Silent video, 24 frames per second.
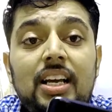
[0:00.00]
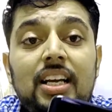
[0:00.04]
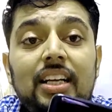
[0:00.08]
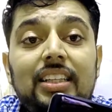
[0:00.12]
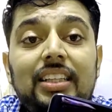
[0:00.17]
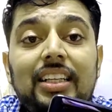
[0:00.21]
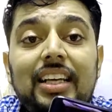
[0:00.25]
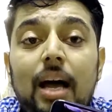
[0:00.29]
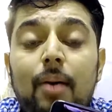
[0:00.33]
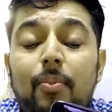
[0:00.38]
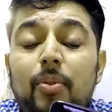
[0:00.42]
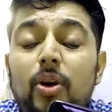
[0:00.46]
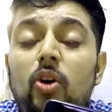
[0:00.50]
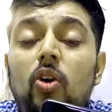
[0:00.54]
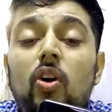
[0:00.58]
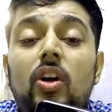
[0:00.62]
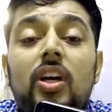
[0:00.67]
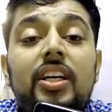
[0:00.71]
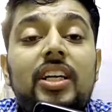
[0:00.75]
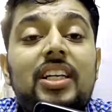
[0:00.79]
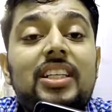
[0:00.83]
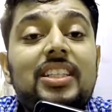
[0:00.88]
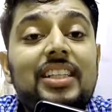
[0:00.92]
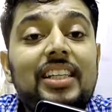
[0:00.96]
The camera
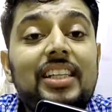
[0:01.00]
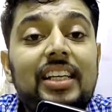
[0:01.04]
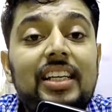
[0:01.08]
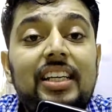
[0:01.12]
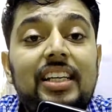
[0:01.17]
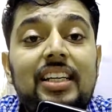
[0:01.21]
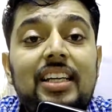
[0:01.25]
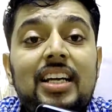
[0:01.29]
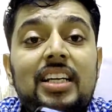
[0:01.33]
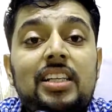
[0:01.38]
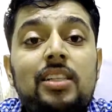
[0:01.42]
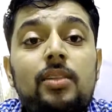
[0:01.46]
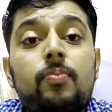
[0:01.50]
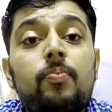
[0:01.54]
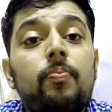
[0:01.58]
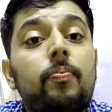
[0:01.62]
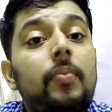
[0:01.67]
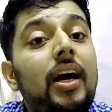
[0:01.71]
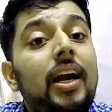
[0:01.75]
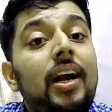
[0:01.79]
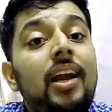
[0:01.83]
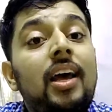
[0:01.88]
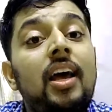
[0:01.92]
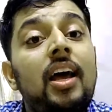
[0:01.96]
quality is really nice,
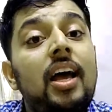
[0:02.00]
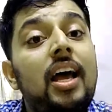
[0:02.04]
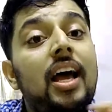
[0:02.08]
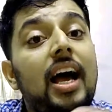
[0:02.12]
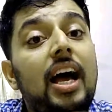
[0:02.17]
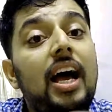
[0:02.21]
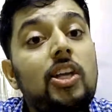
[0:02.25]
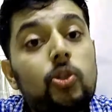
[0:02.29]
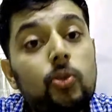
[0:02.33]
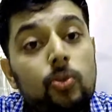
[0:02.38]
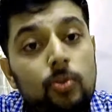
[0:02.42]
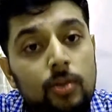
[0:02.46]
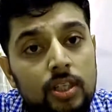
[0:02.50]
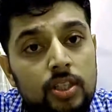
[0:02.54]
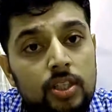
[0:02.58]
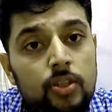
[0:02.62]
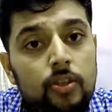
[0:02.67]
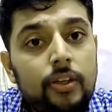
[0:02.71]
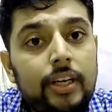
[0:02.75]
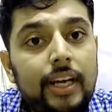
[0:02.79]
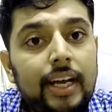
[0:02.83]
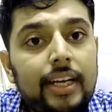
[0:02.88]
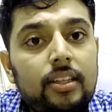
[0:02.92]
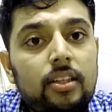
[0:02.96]
but as soon as you
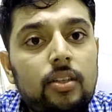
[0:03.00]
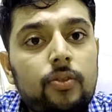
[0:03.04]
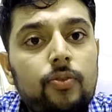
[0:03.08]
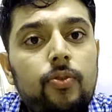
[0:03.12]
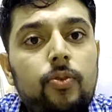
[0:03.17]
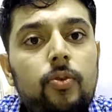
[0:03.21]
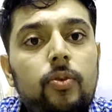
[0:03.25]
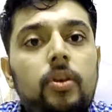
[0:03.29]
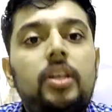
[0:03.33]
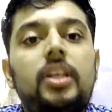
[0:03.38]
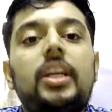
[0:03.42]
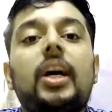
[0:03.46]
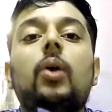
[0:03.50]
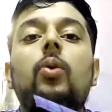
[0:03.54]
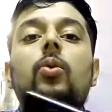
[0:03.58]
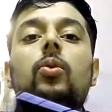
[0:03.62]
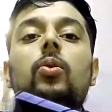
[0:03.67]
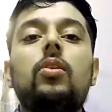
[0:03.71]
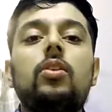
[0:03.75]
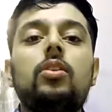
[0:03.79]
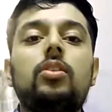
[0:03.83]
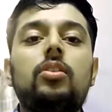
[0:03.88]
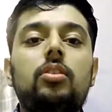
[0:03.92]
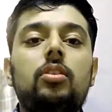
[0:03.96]
get the phone,
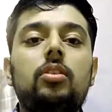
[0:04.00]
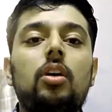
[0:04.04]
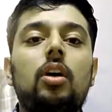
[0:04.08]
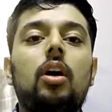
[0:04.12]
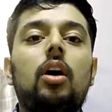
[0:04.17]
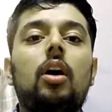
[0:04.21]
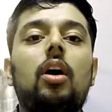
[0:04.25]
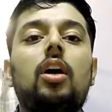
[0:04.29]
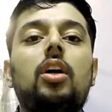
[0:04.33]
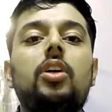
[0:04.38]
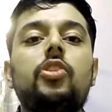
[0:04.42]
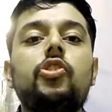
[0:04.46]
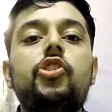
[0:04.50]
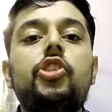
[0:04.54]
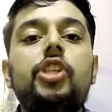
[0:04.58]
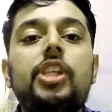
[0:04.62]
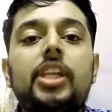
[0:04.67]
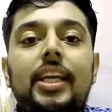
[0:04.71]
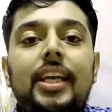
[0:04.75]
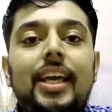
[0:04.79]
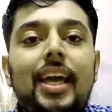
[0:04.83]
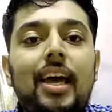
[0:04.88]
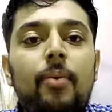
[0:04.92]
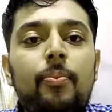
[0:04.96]
download
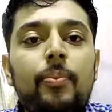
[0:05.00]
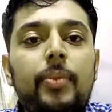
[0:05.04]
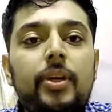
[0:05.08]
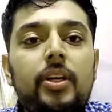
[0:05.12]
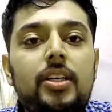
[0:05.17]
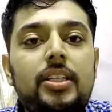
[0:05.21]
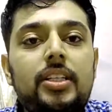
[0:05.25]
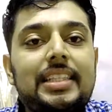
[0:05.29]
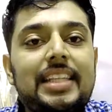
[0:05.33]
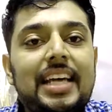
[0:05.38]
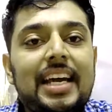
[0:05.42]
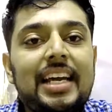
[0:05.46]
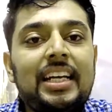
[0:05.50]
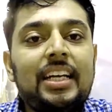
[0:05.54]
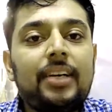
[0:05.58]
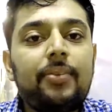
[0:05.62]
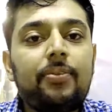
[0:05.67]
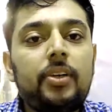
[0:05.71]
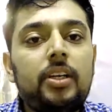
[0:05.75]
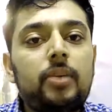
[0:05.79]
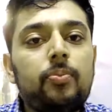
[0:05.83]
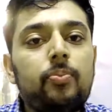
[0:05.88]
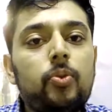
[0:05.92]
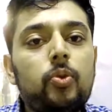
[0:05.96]
Gcam, because then it
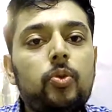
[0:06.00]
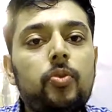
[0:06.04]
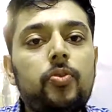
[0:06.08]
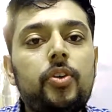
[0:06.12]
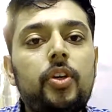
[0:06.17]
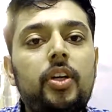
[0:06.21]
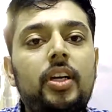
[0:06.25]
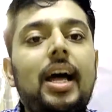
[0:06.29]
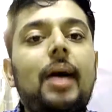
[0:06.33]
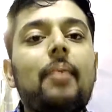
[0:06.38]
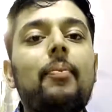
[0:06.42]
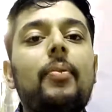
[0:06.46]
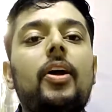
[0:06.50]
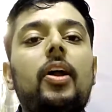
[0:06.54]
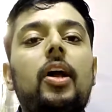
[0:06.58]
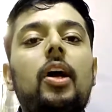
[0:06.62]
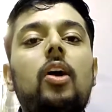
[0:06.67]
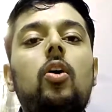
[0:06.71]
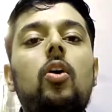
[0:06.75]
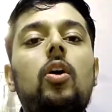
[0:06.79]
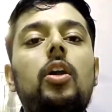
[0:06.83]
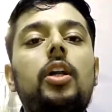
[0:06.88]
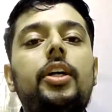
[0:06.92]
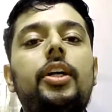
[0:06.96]
will improve your camera
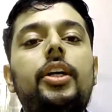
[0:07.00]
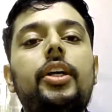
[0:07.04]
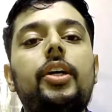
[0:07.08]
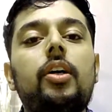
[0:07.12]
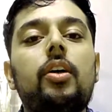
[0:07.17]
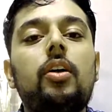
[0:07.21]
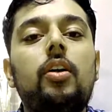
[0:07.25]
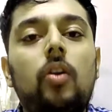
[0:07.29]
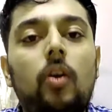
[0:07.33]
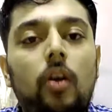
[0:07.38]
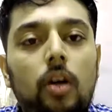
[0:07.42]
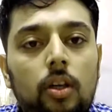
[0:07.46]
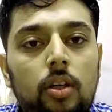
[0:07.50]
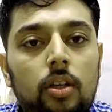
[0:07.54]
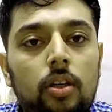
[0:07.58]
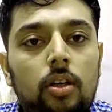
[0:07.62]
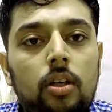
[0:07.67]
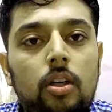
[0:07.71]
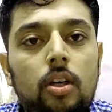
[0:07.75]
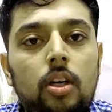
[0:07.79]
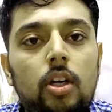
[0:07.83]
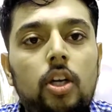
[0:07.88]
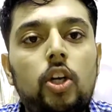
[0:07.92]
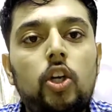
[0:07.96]
quality a lot.
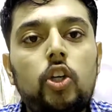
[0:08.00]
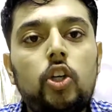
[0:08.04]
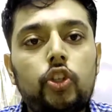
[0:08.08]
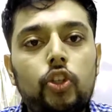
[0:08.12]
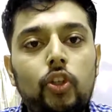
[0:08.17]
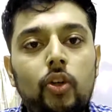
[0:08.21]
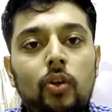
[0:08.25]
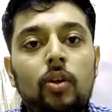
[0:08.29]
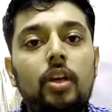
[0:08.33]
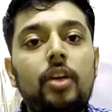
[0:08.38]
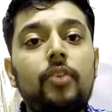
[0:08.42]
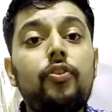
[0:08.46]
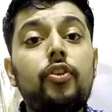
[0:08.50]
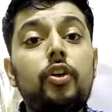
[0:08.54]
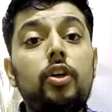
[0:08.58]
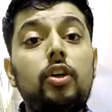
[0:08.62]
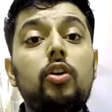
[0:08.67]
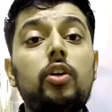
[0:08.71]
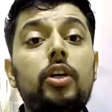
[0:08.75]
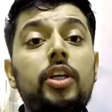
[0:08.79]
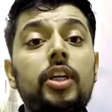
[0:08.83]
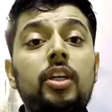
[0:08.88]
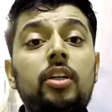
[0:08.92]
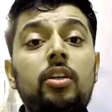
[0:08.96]
So if you're
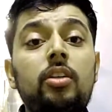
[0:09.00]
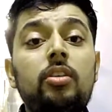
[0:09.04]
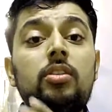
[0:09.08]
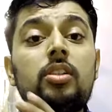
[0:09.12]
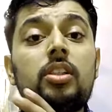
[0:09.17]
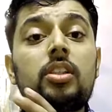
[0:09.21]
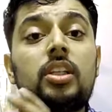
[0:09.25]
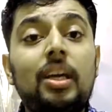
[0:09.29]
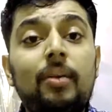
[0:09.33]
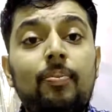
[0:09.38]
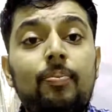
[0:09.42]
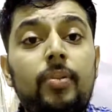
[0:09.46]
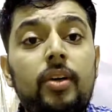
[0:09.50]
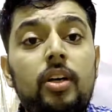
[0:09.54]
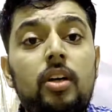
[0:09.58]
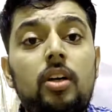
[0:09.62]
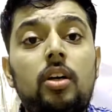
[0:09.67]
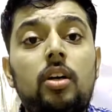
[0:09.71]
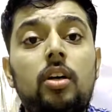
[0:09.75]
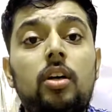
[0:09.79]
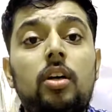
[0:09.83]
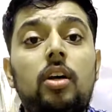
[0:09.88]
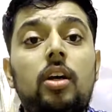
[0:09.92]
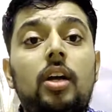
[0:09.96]
looking to skip
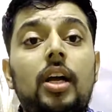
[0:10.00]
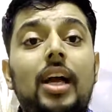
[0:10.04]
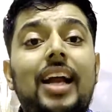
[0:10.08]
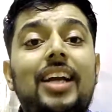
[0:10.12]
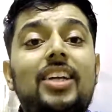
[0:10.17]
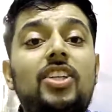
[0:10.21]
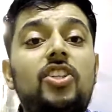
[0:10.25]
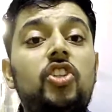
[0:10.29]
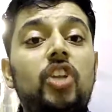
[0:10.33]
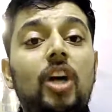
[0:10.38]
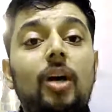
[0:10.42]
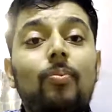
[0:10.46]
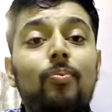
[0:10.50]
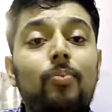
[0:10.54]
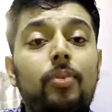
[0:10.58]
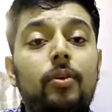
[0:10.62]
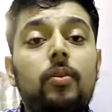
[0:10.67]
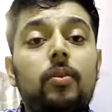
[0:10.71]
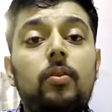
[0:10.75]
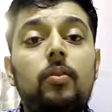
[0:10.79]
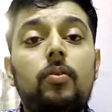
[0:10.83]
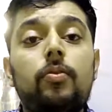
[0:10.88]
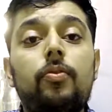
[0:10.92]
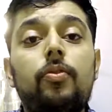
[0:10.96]
and jump
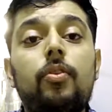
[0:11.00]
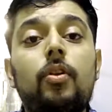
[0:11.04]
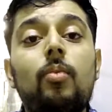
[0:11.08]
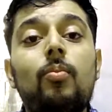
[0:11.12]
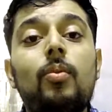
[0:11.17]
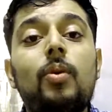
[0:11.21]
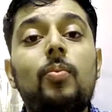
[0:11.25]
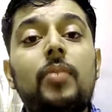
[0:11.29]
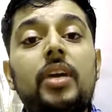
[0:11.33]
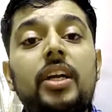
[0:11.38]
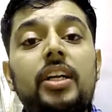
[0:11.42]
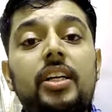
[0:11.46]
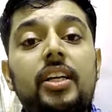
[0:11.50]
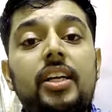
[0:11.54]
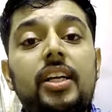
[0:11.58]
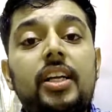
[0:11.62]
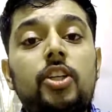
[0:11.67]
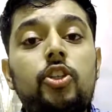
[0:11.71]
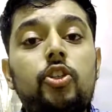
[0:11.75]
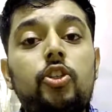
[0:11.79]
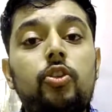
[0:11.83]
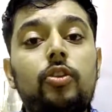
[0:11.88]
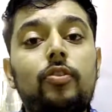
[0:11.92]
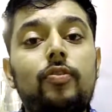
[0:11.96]
from a
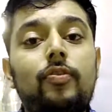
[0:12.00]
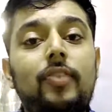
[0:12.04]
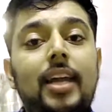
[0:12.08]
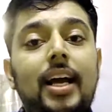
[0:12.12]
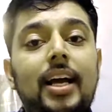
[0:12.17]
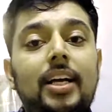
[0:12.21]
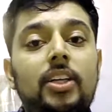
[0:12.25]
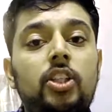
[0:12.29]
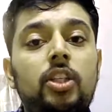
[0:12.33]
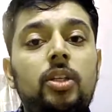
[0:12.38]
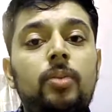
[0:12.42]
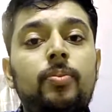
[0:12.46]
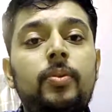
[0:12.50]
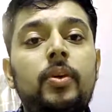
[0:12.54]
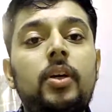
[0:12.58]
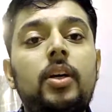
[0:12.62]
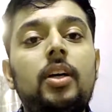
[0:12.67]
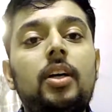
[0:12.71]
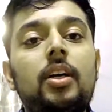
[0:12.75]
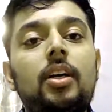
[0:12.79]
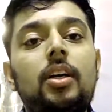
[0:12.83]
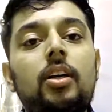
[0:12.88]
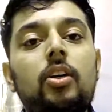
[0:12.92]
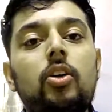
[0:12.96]
mid-range to a flagship,
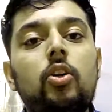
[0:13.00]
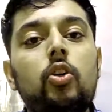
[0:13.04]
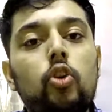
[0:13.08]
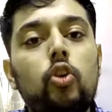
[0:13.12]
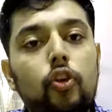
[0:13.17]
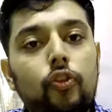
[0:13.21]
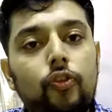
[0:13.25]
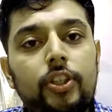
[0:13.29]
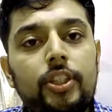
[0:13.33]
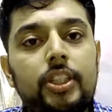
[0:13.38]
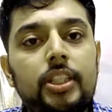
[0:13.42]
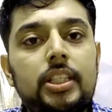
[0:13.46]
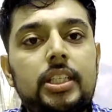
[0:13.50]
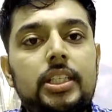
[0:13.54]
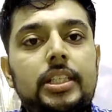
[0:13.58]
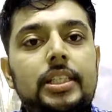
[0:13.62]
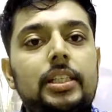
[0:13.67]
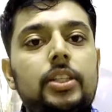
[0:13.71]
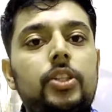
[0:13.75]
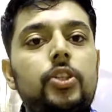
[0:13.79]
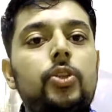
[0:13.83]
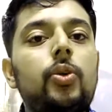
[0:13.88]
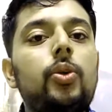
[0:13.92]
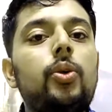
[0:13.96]
go for this.
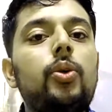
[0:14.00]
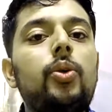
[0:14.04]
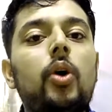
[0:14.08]
You'll